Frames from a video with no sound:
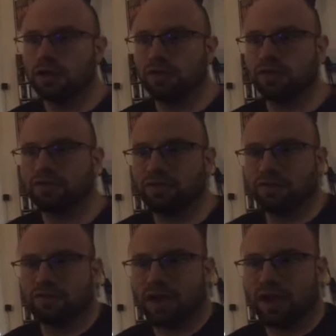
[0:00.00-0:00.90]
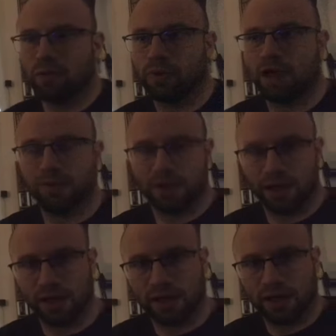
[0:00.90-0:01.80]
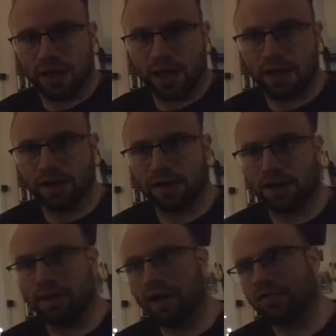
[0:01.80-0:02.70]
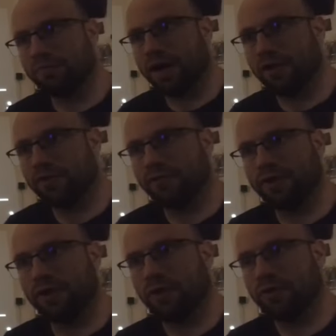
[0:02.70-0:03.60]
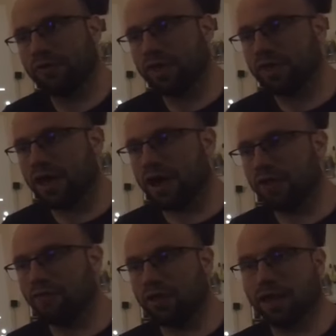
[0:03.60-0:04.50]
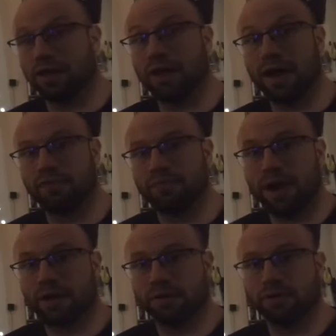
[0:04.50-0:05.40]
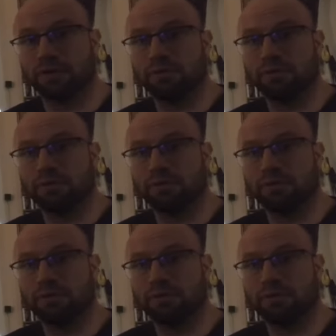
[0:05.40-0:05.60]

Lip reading: This is kind of what I've been hitting on in a lot of my other videos, in that I feel like a lot of modern